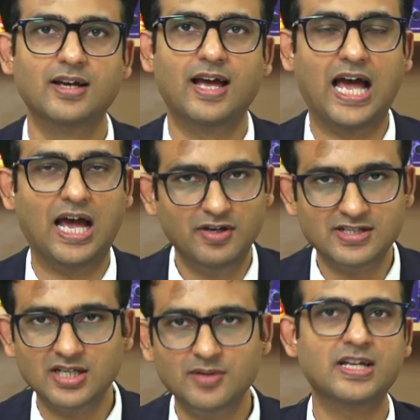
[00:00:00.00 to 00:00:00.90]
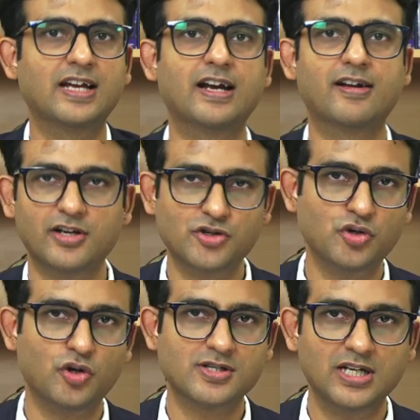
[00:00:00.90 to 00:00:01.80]
having some psychiatric issue
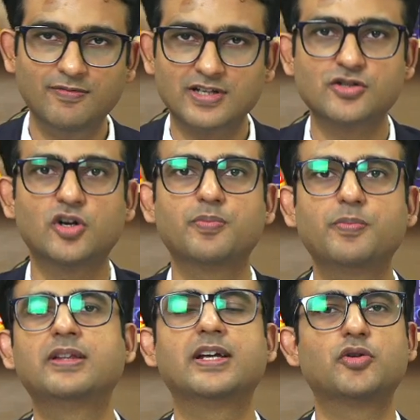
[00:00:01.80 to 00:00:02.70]
yourself does not mean that you